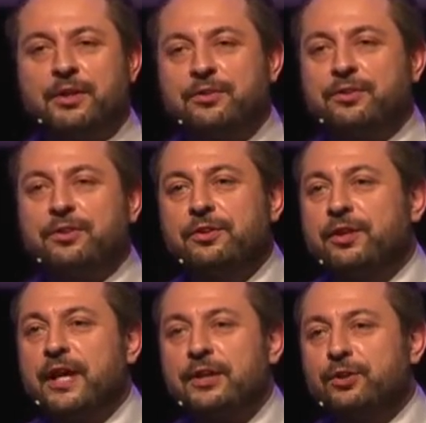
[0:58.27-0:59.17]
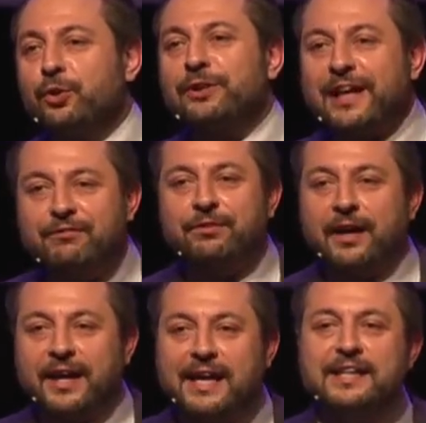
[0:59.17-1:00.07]
but they don't
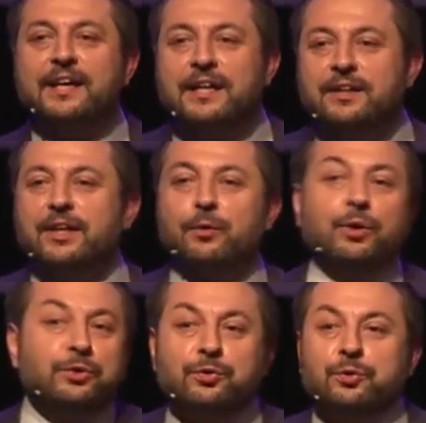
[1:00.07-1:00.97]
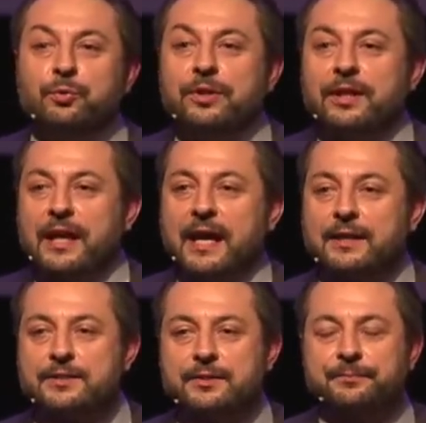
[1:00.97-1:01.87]
have any idea what to do with the
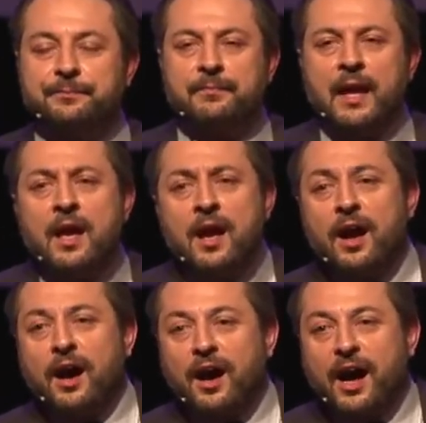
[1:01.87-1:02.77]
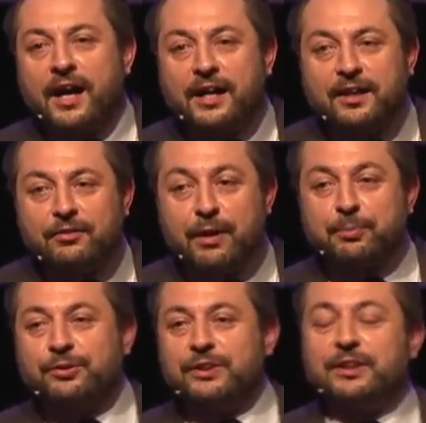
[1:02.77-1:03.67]
land. I
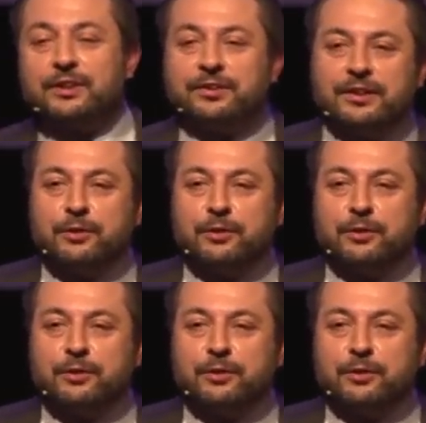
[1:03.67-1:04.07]
represent